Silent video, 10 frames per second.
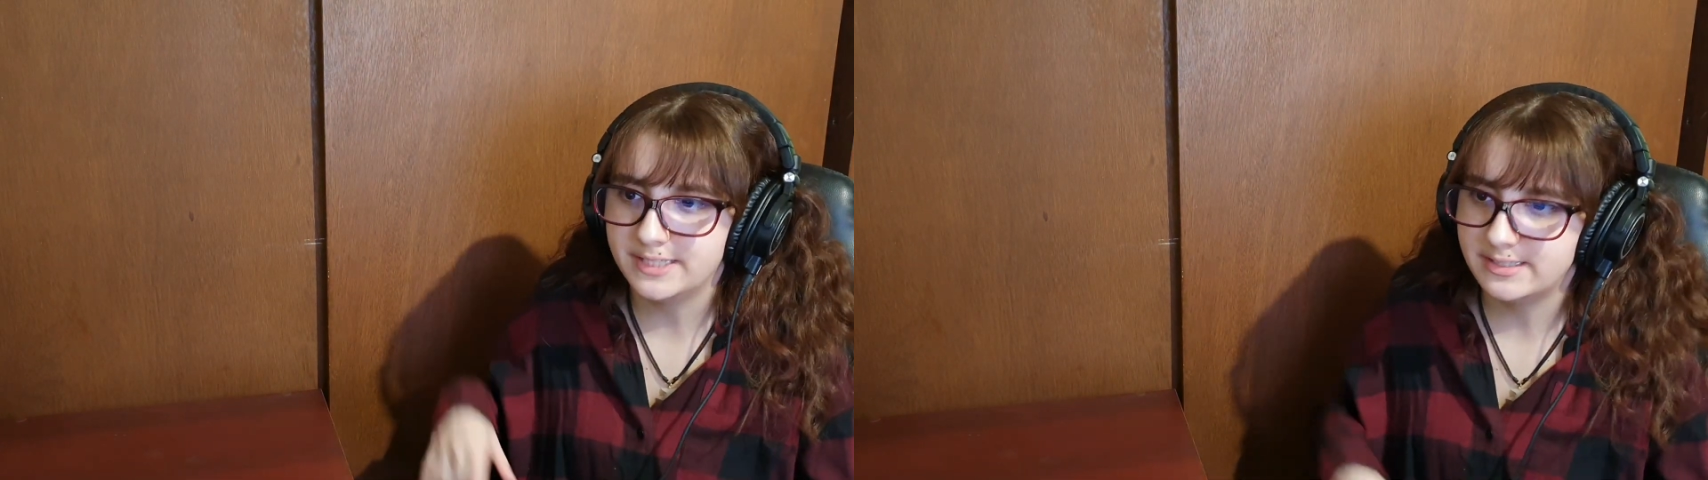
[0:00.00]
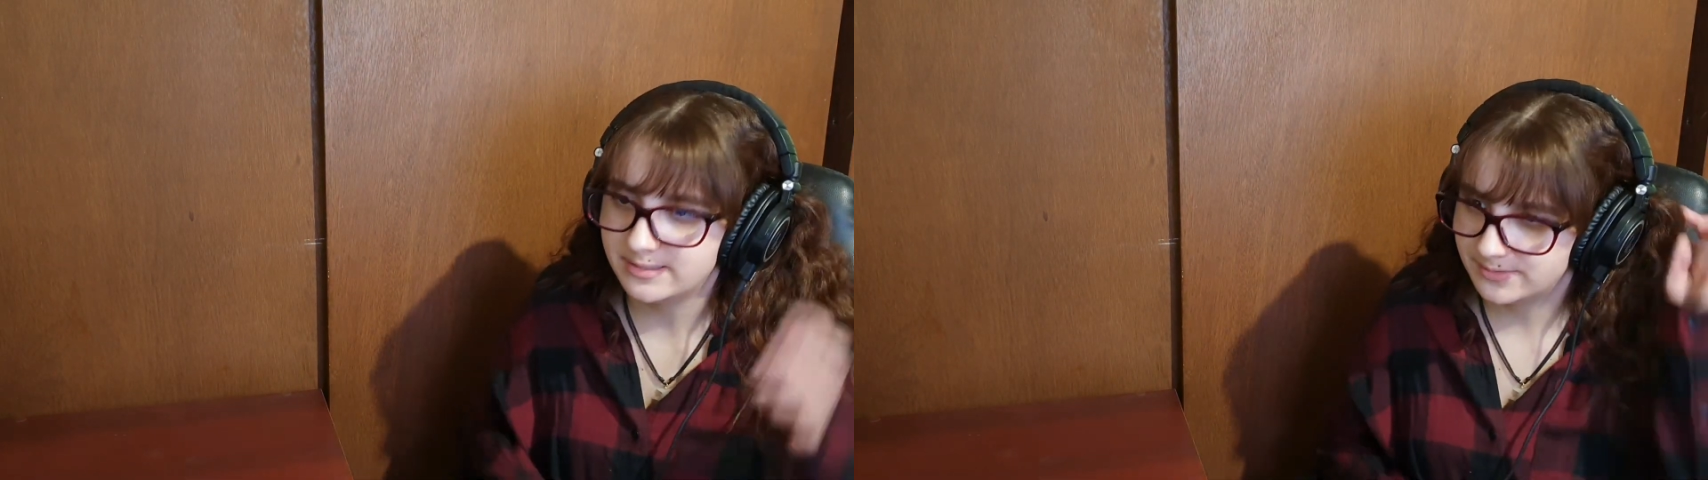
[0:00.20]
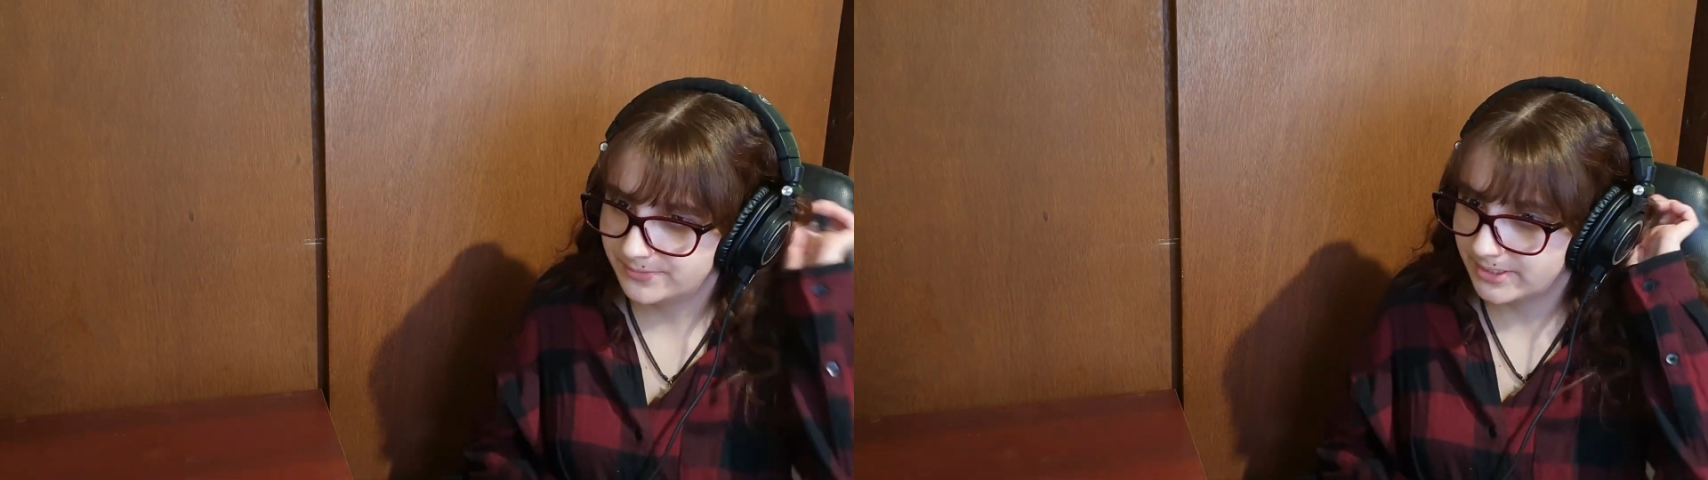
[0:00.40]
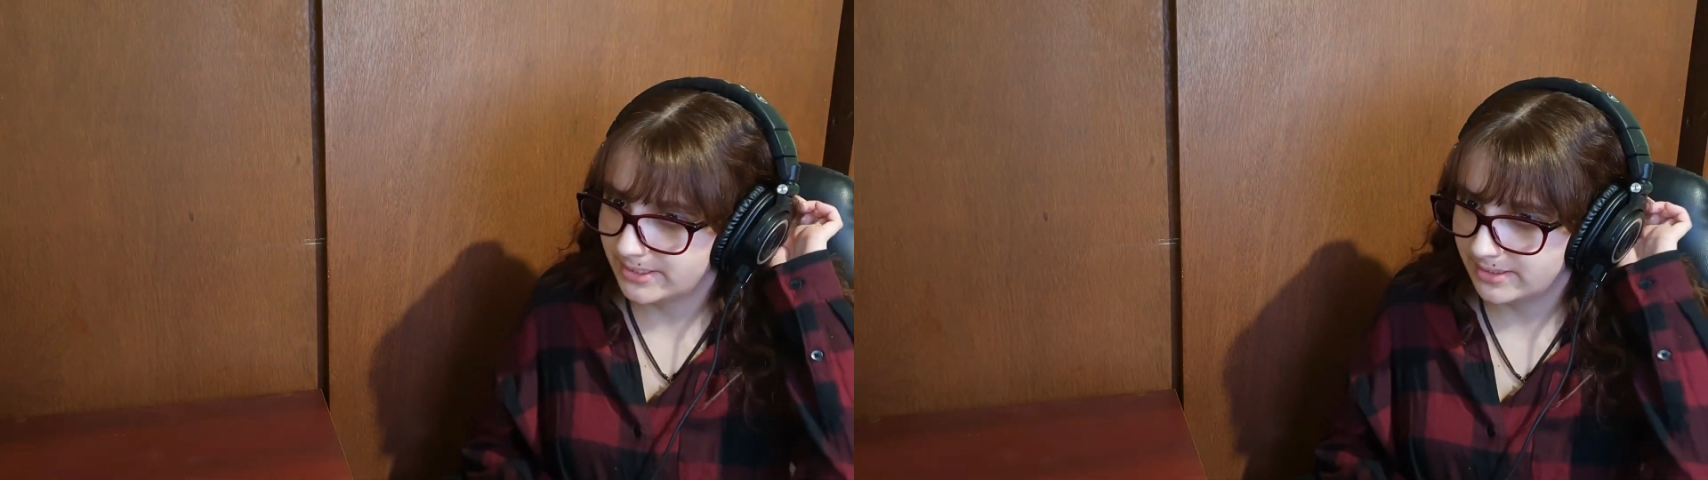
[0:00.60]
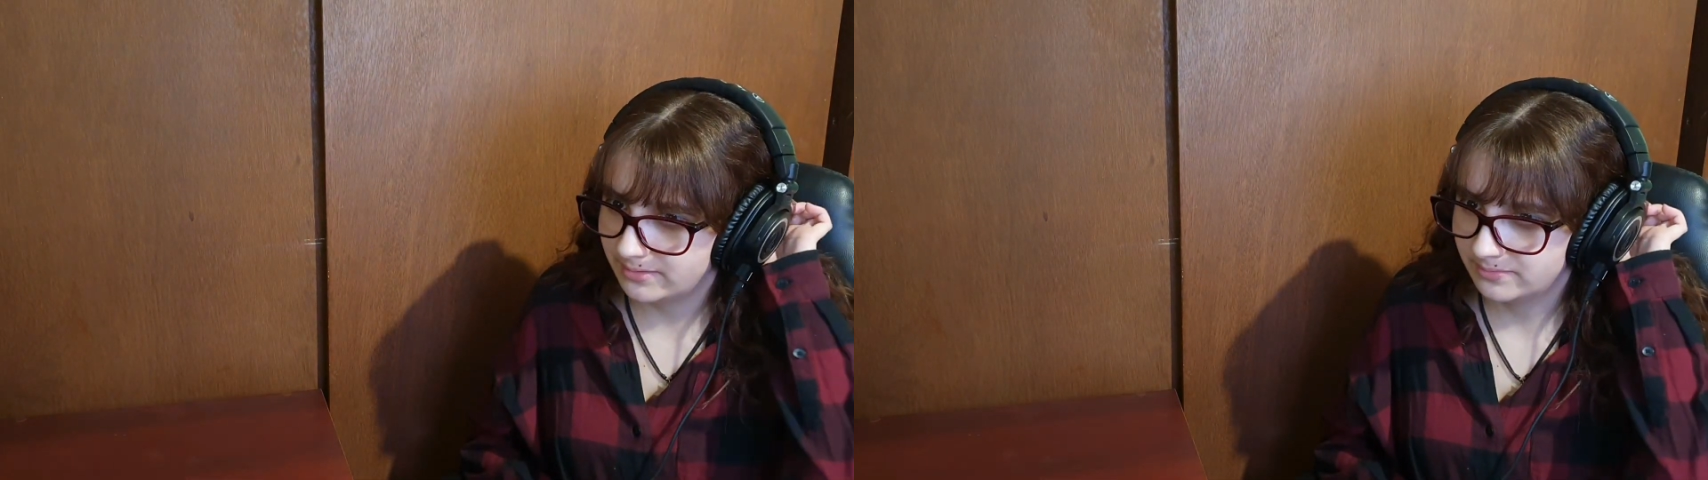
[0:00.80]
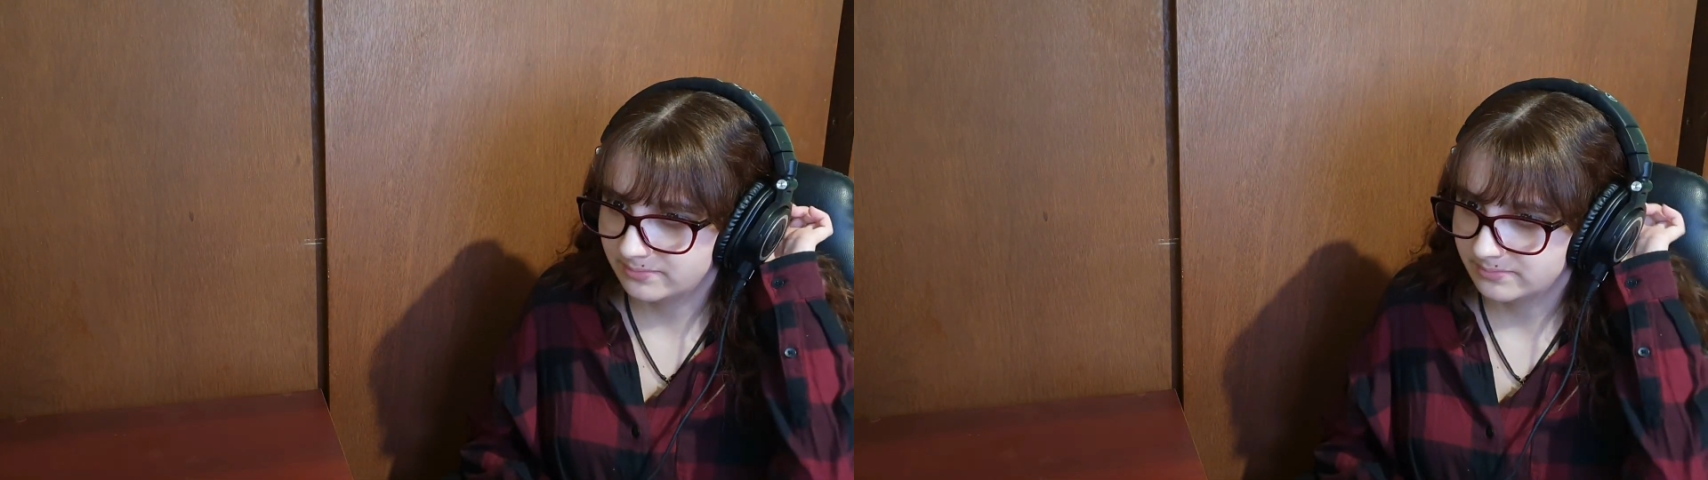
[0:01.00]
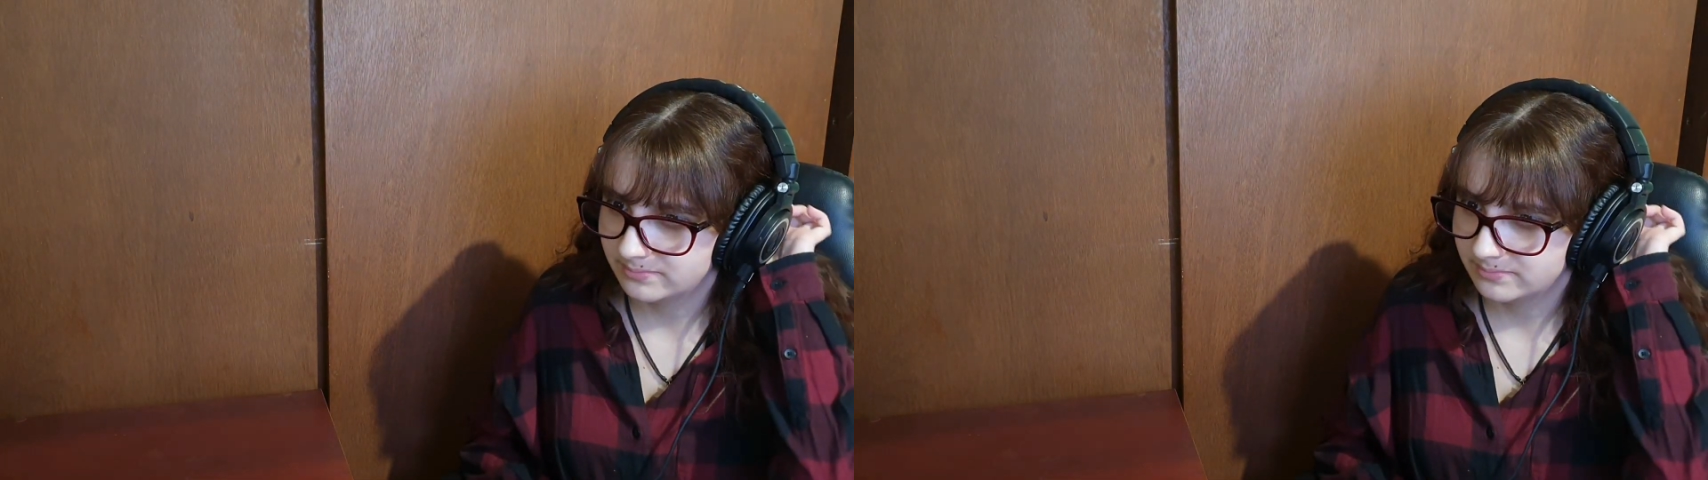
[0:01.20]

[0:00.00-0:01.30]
that's freaky.